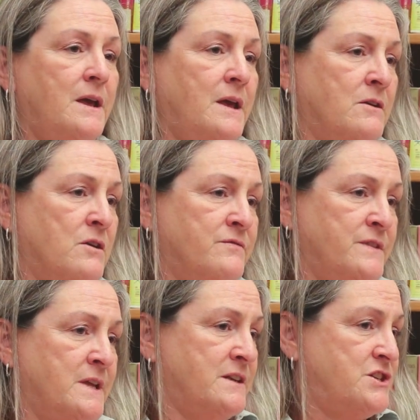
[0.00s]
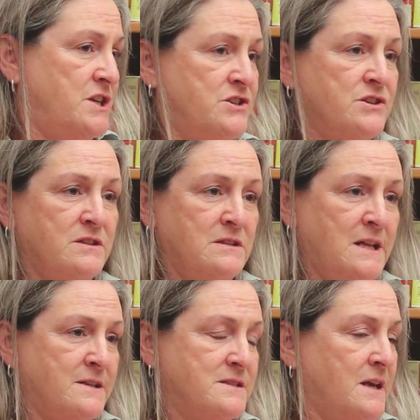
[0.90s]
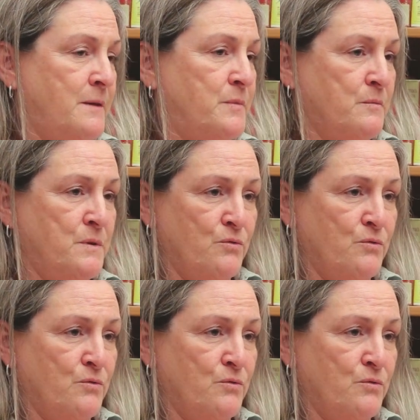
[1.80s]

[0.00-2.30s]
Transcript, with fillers: And often that change on the landscape can be